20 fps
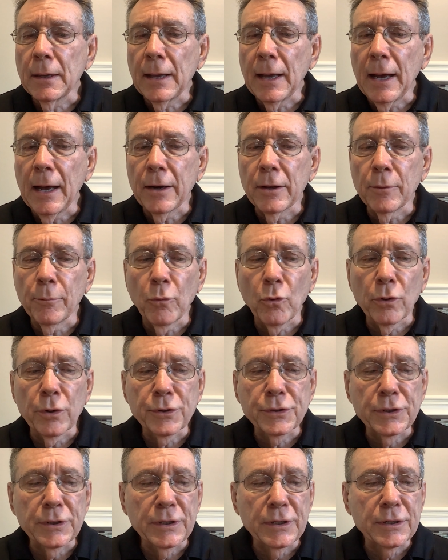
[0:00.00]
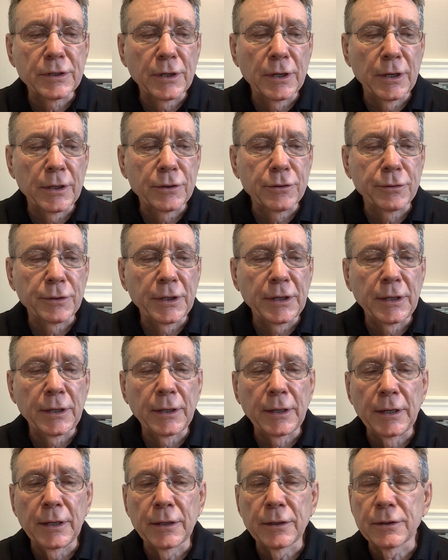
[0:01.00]
out of the borders of this
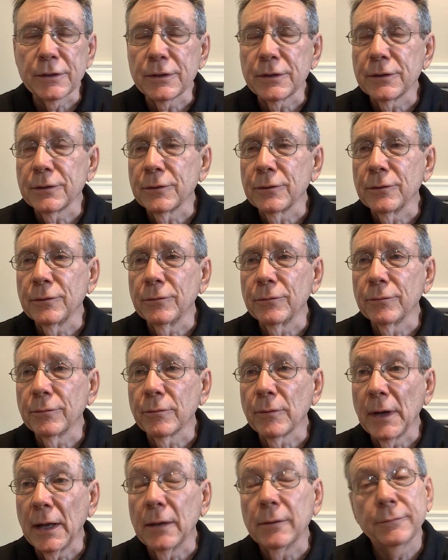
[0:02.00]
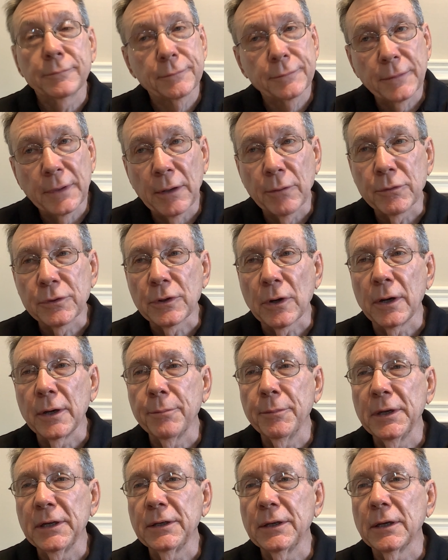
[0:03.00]
country into, well, it was
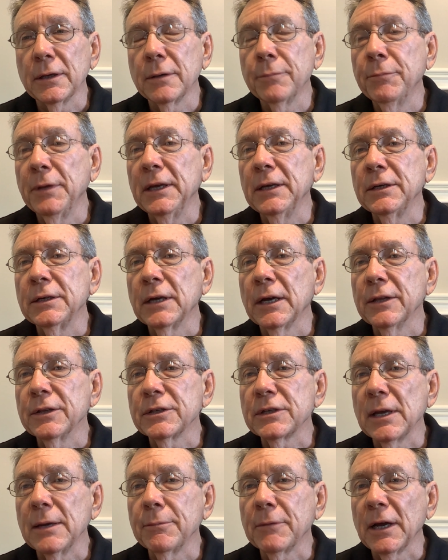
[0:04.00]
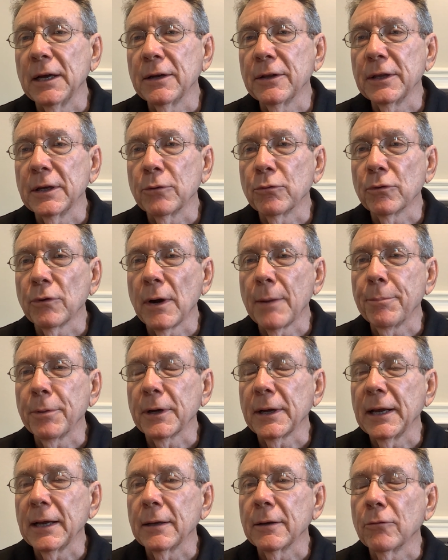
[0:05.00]
already be, being done, same kind of thing
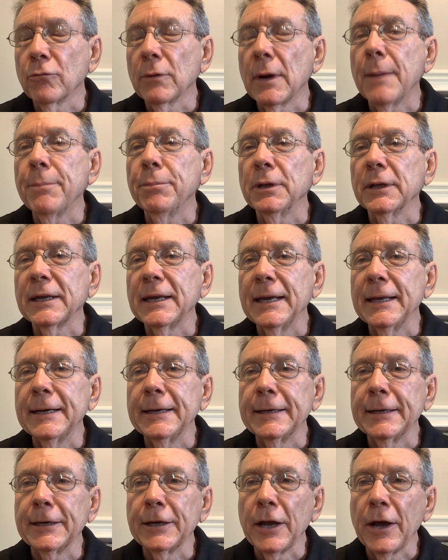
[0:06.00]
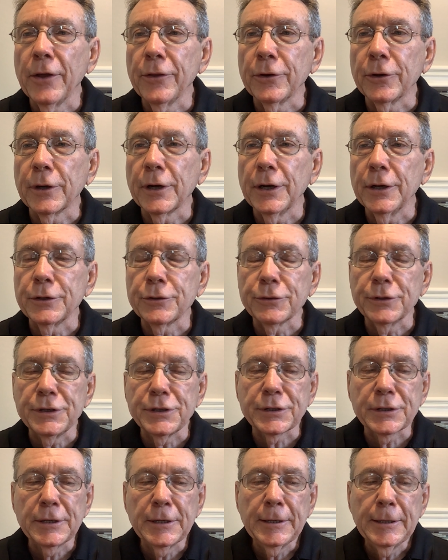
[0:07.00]
replica- replicated in other
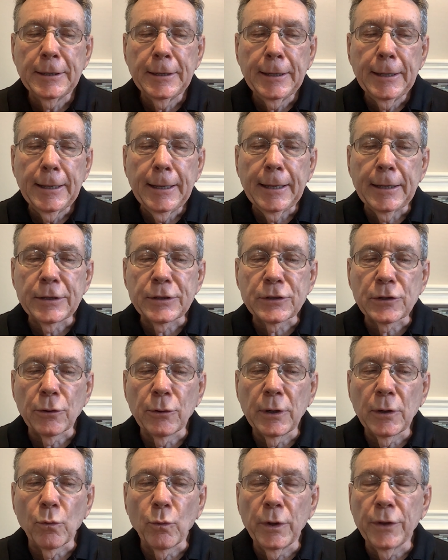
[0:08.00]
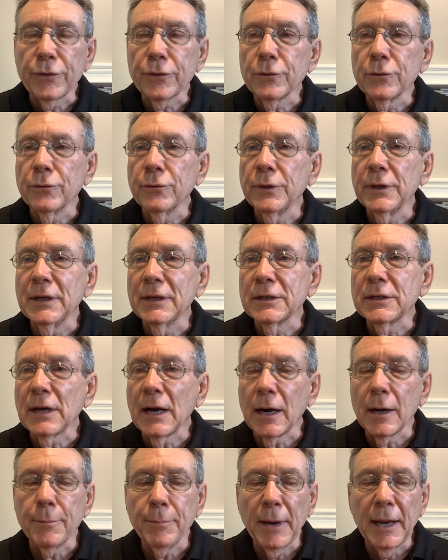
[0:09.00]
countries. And so it went through the
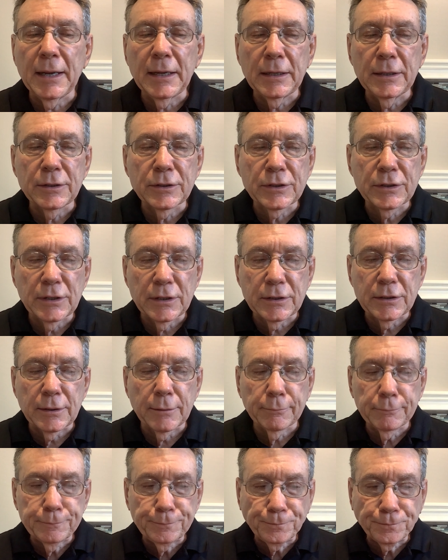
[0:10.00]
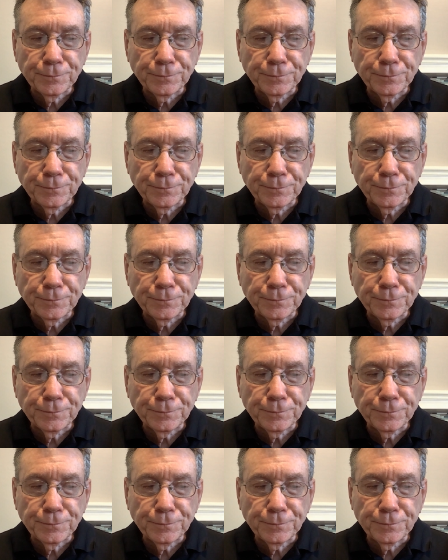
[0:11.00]
entire banking system.